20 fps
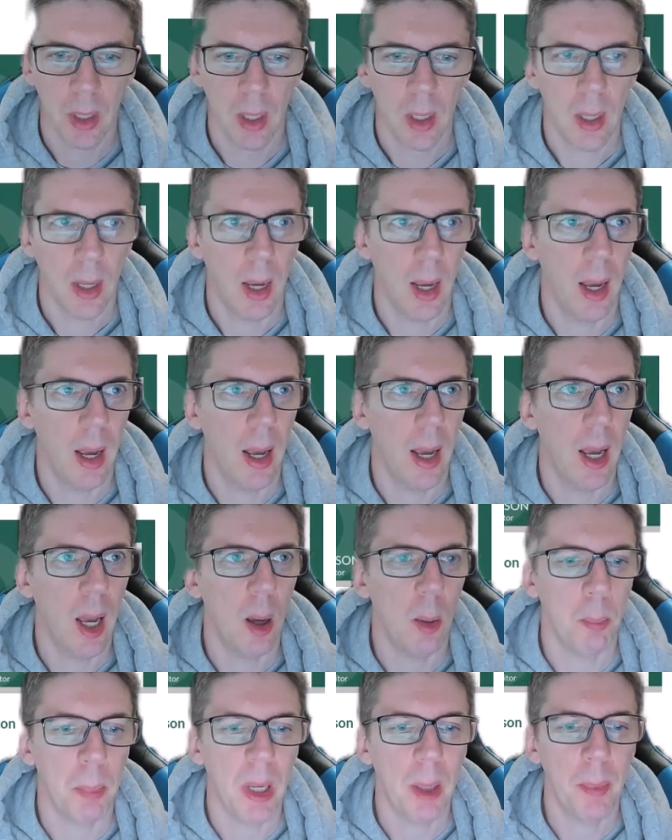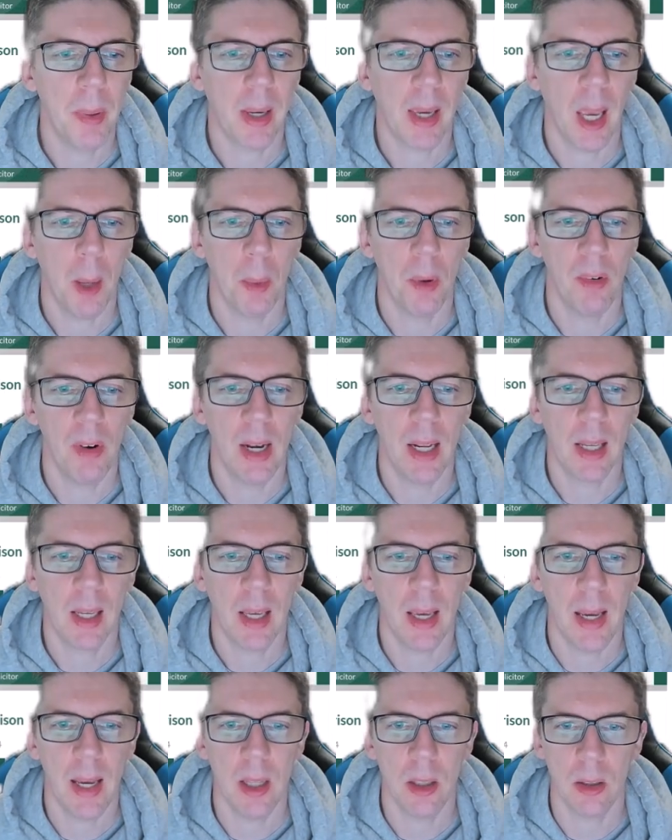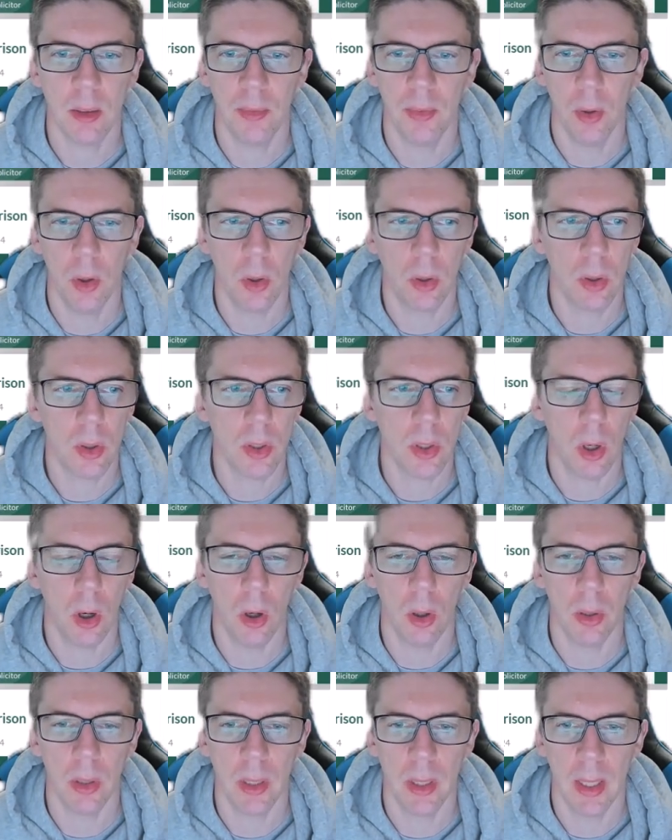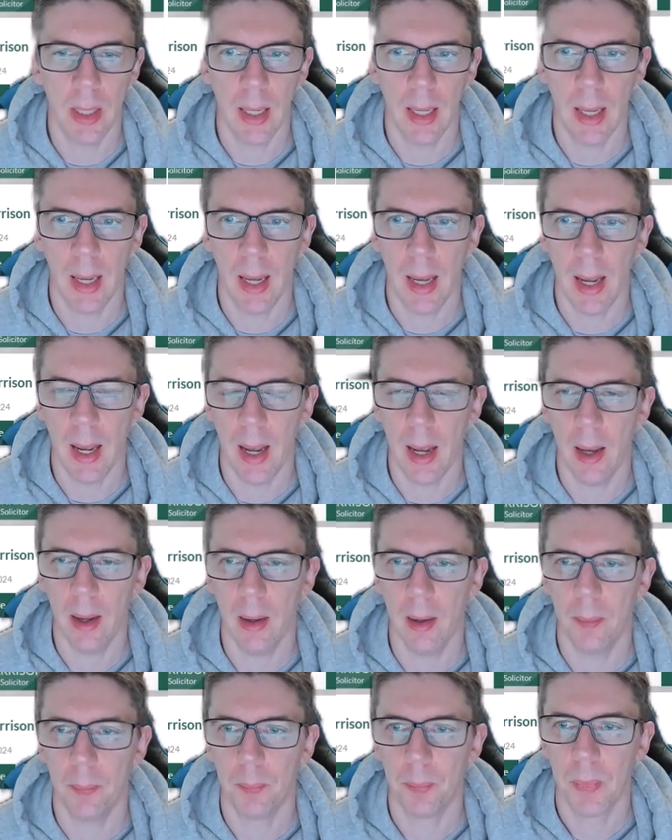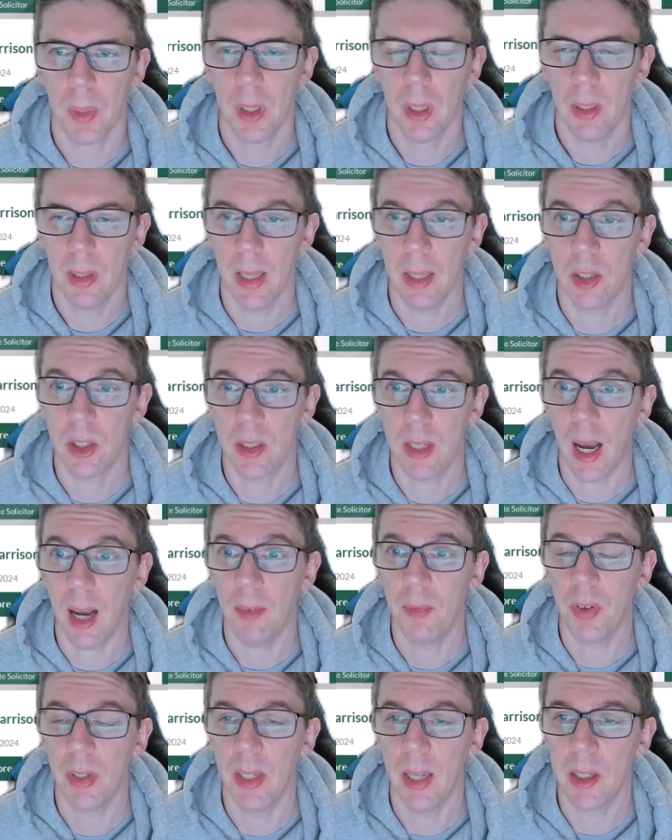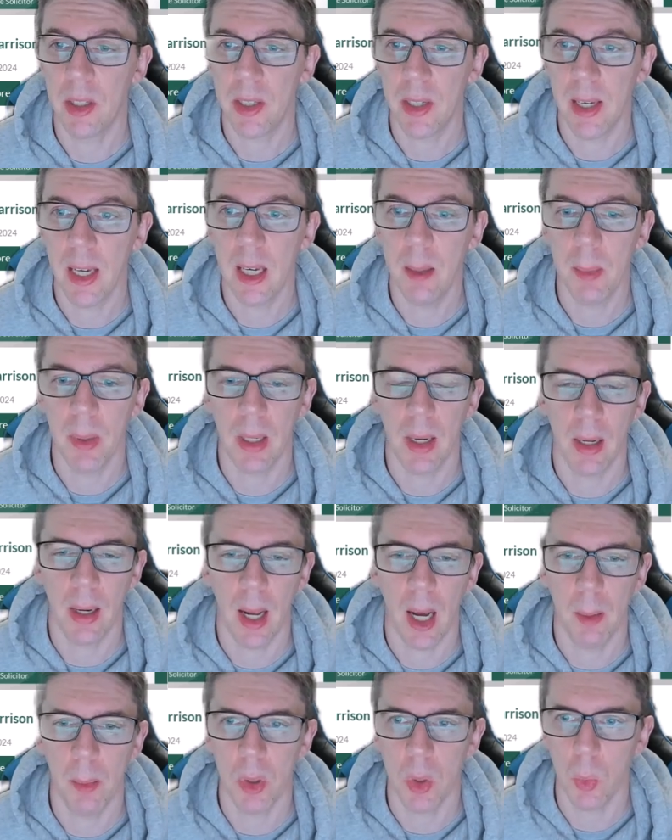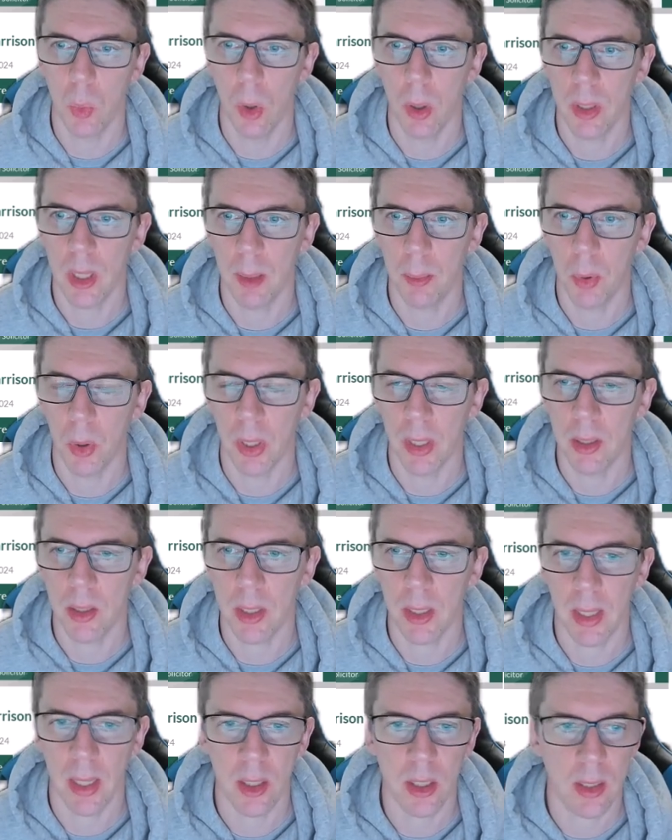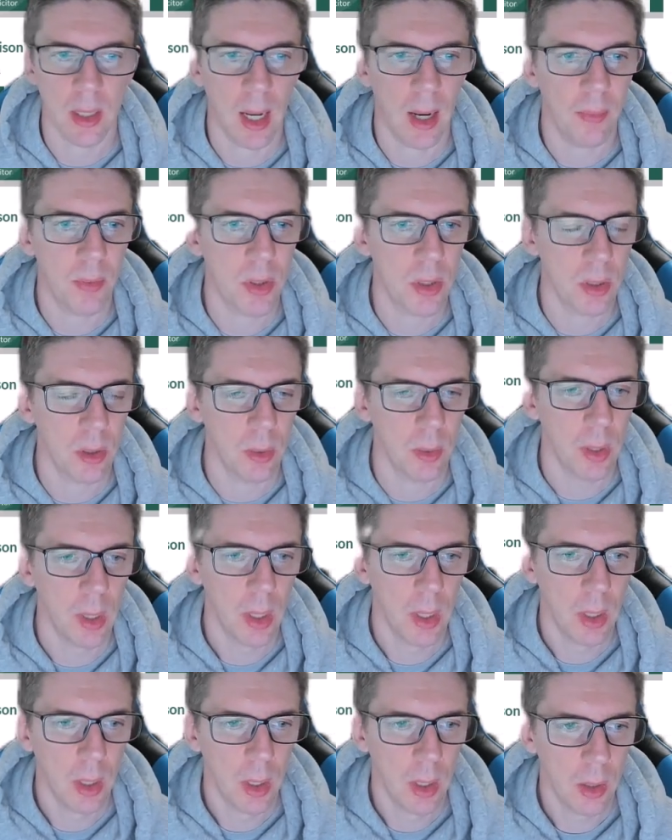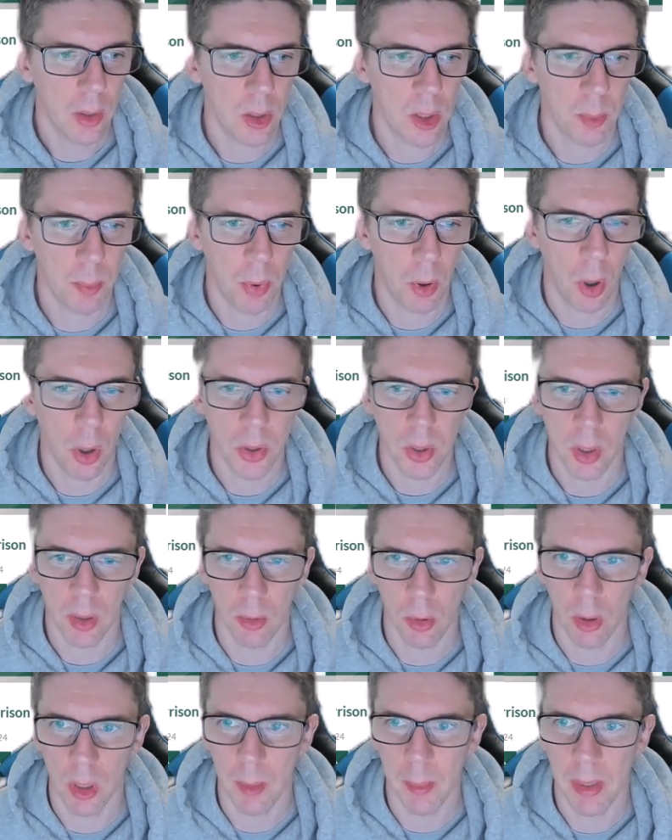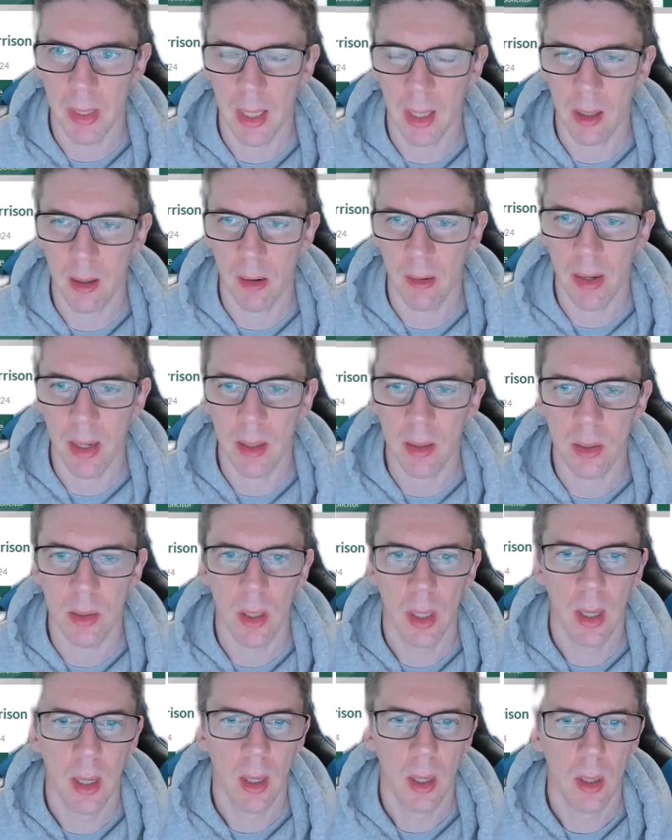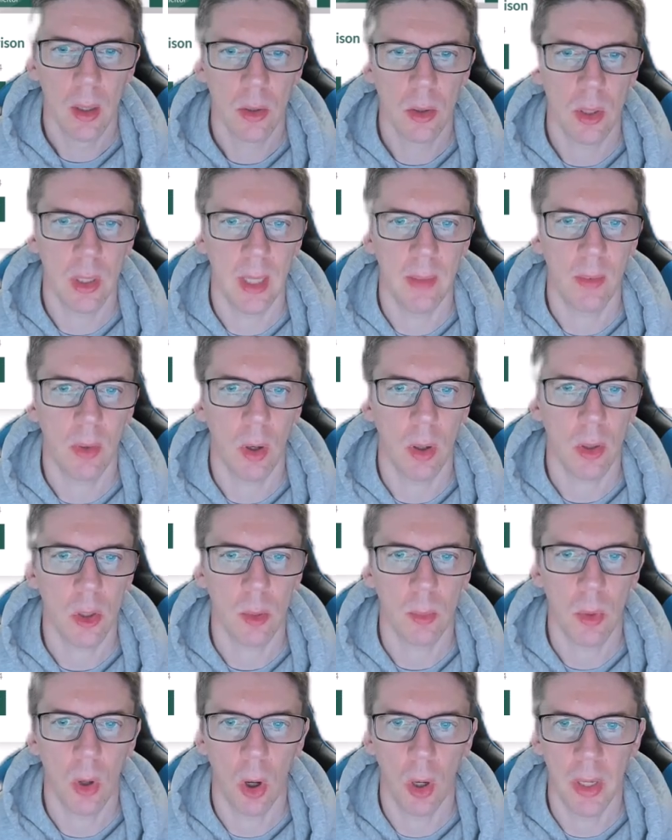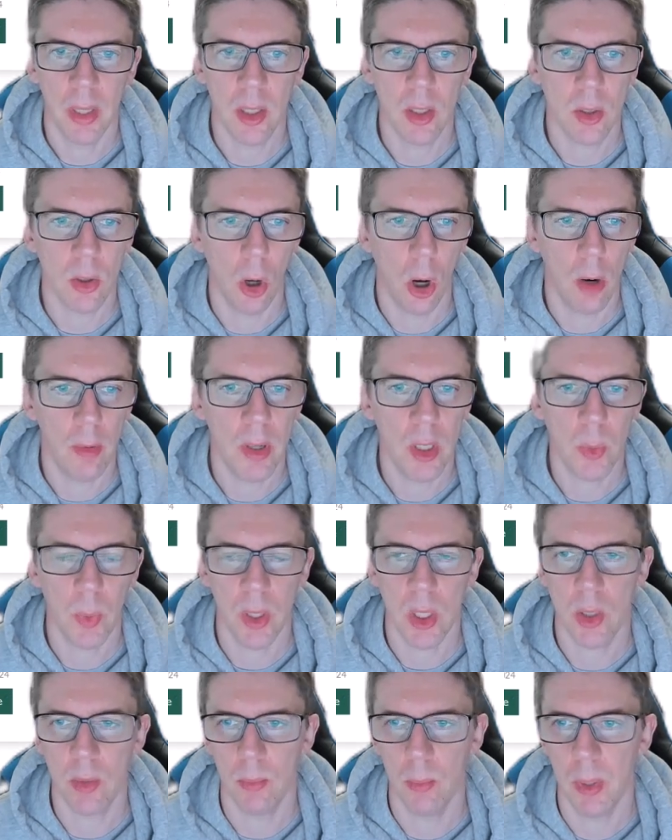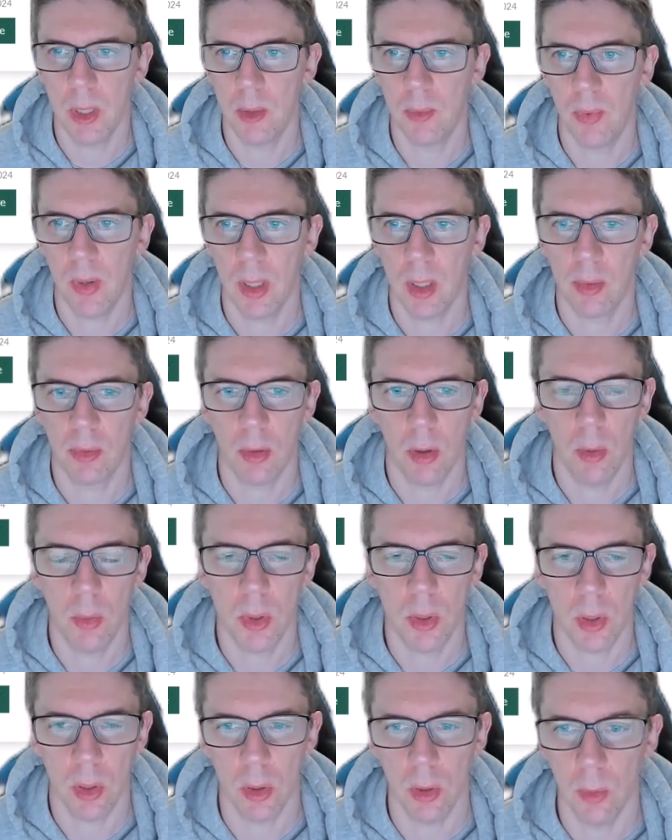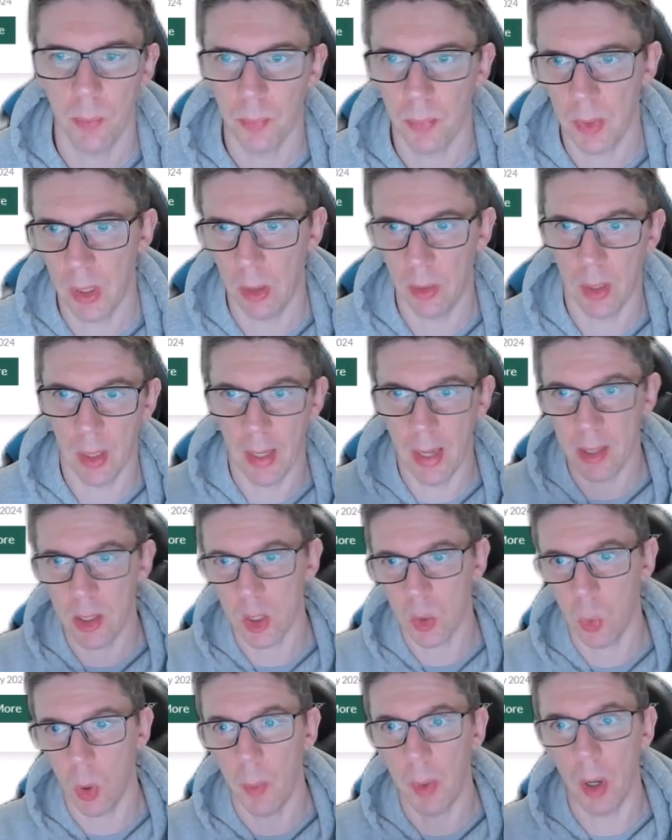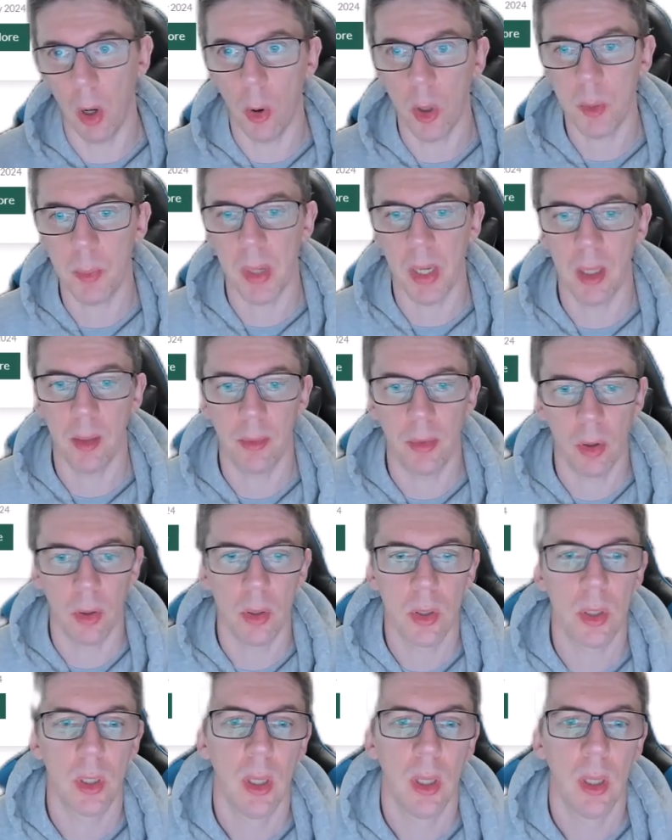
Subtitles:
BPK were really keen to focus on their staff and their team and how much work they put into their staff to support and grow them in their careers. So they've got some colleague stories which flick through to, the latest one would always be at the front